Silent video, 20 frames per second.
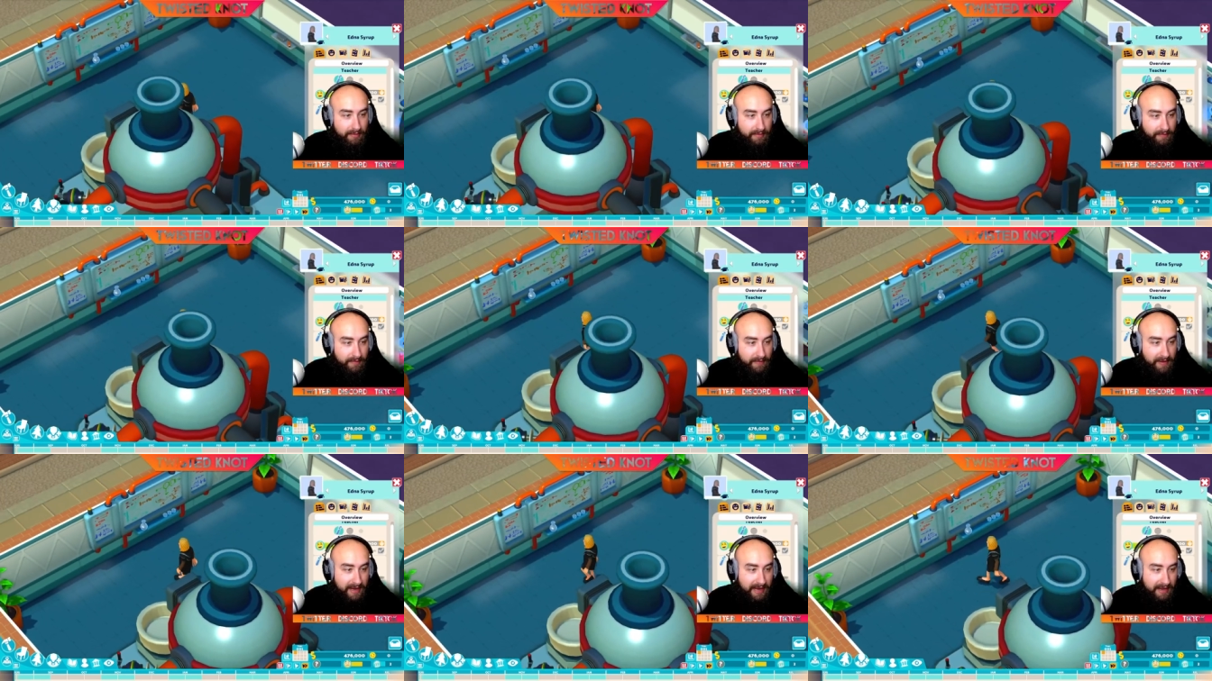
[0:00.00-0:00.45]

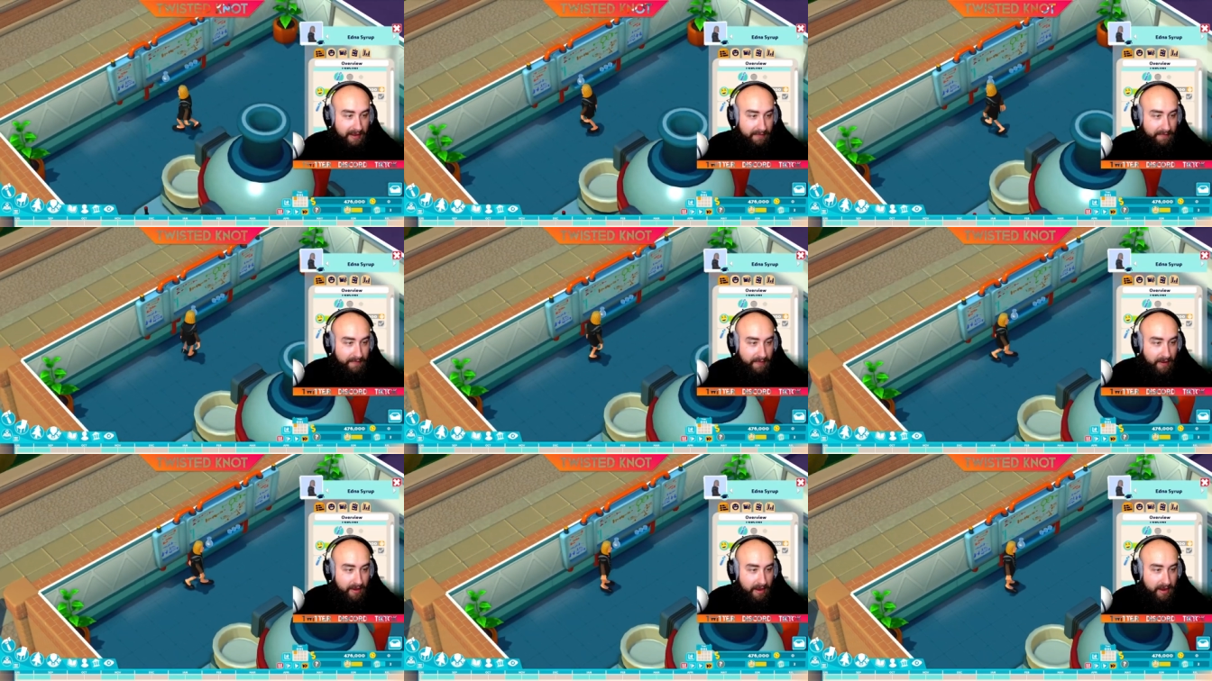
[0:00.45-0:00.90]
Feeling
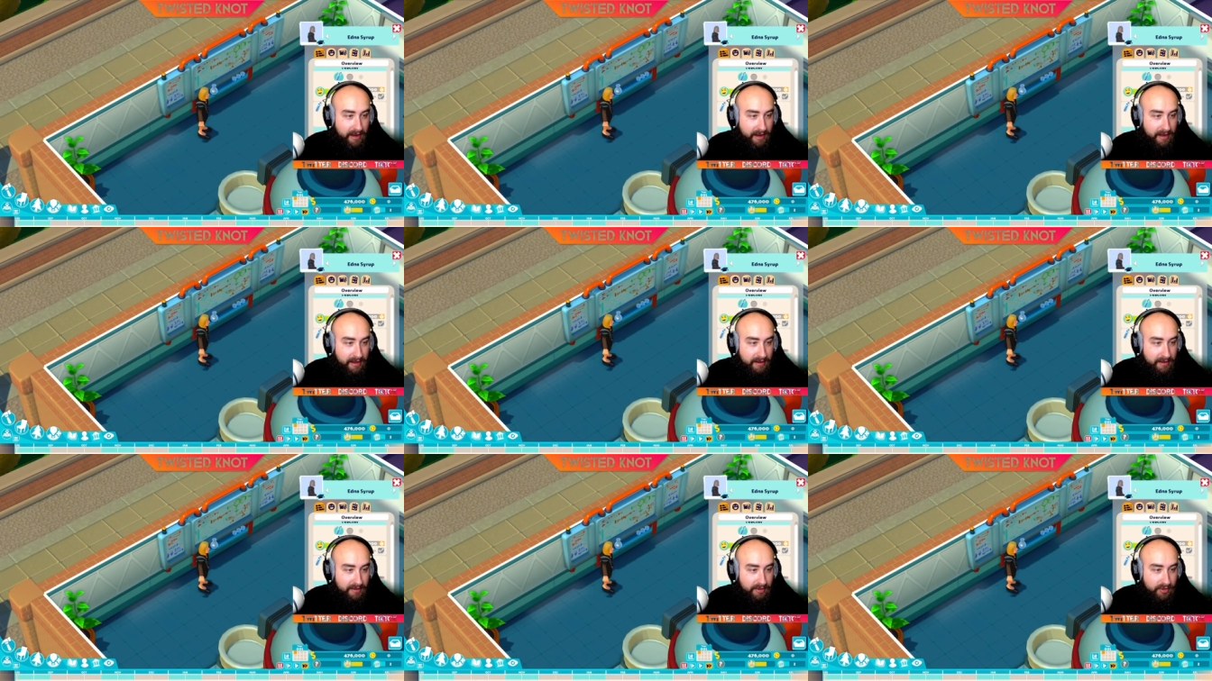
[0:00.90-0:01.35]

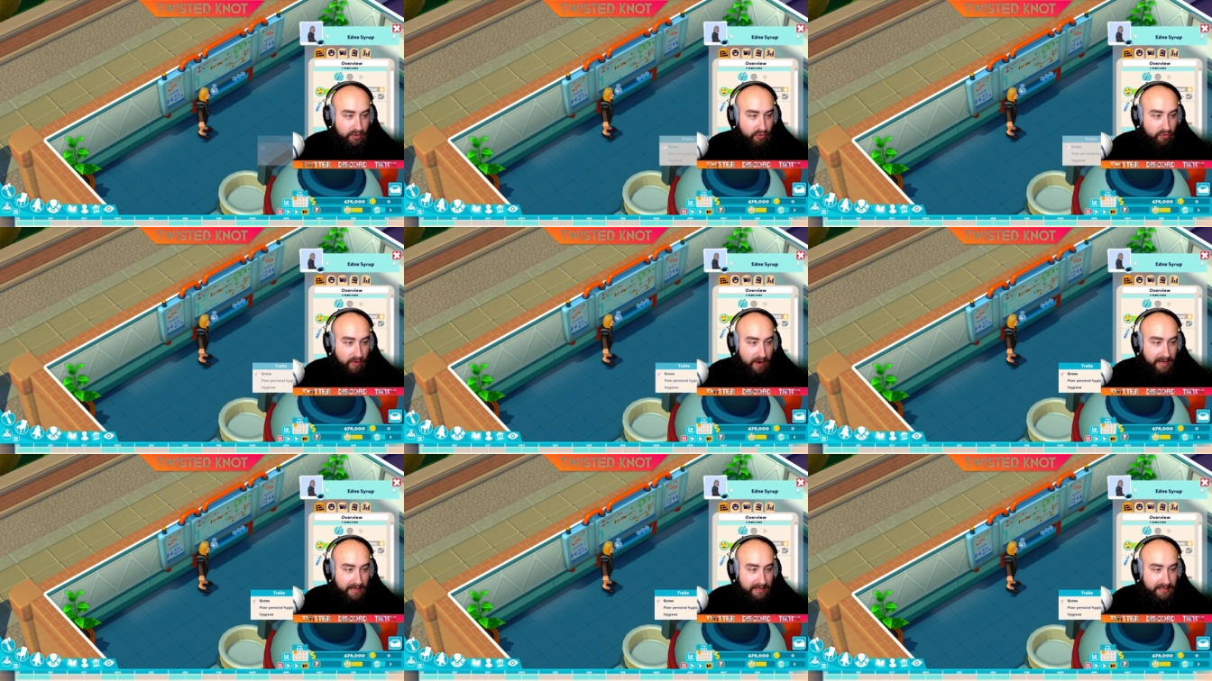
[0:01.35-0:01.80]
fine,
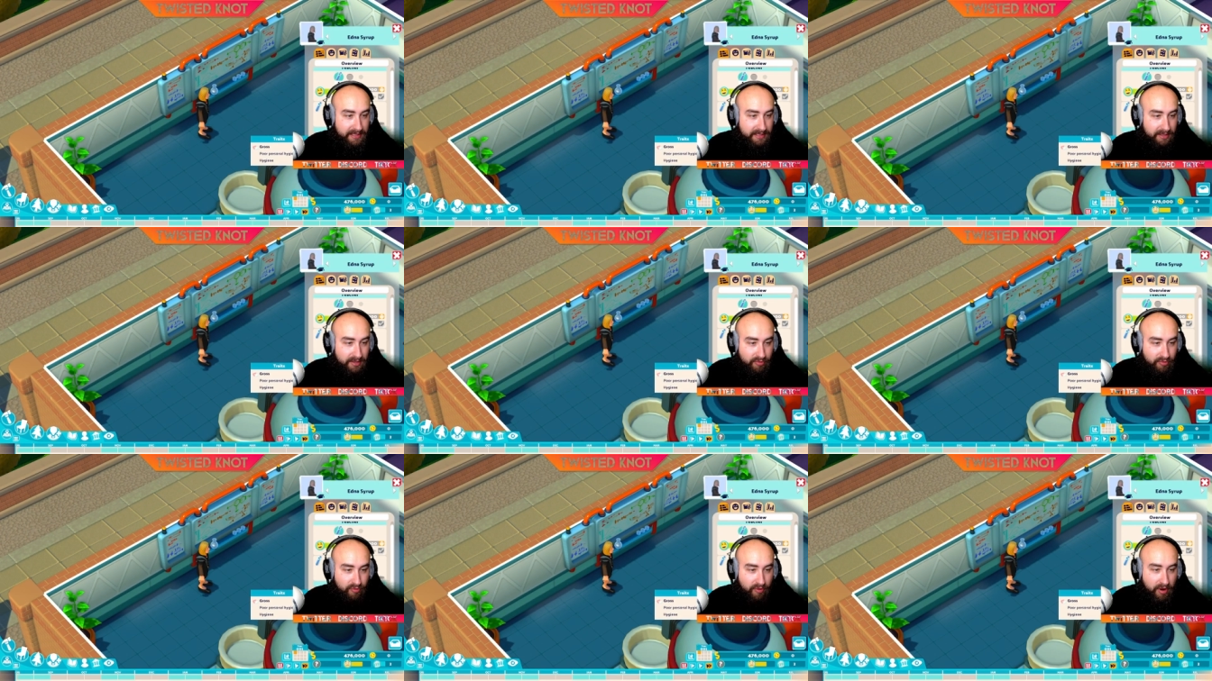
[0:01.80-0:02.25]
traits
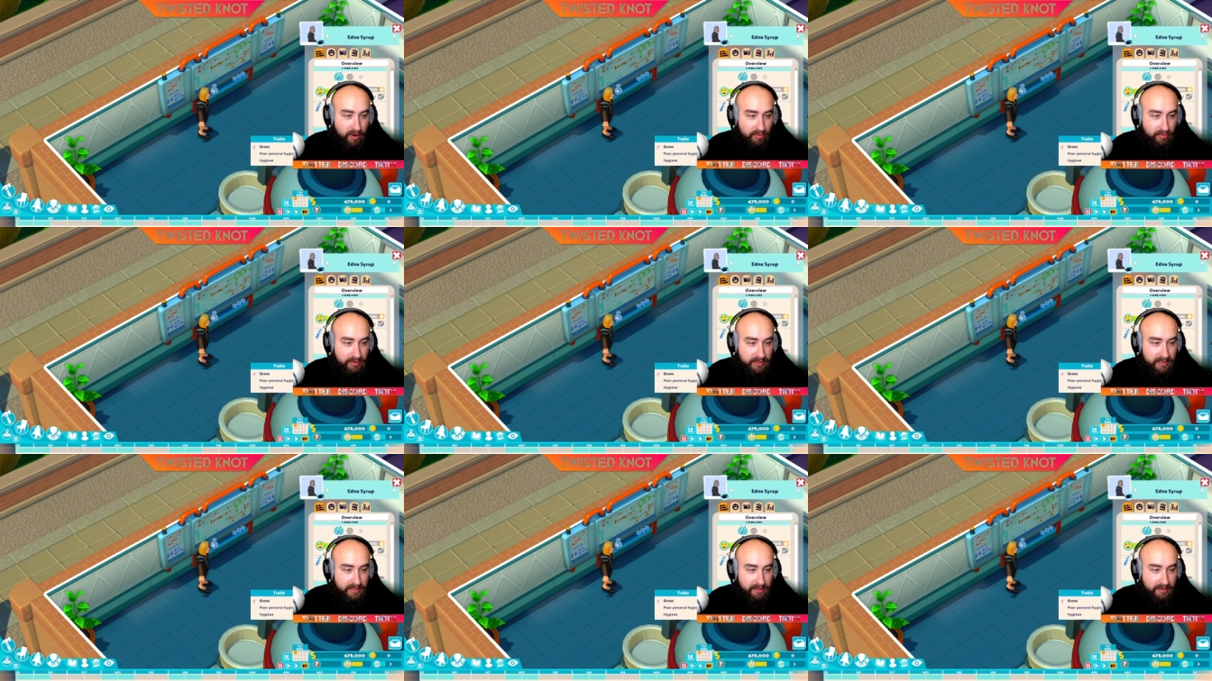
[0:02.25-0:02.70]

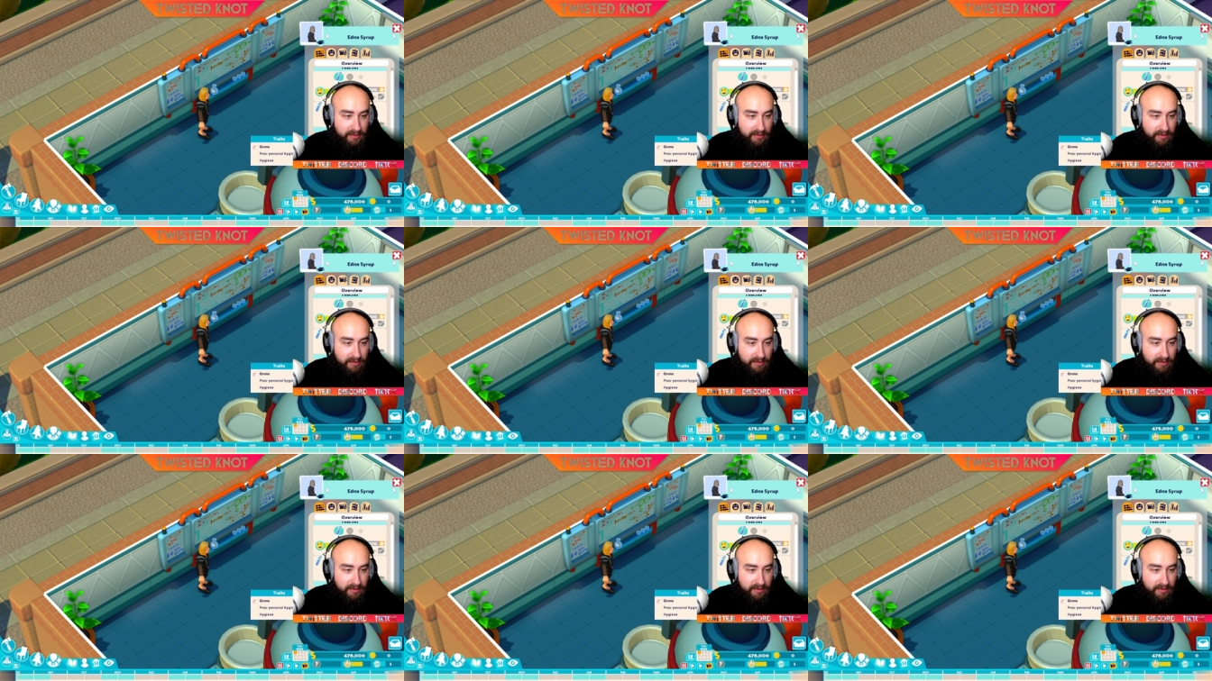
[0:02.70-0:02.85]
gross.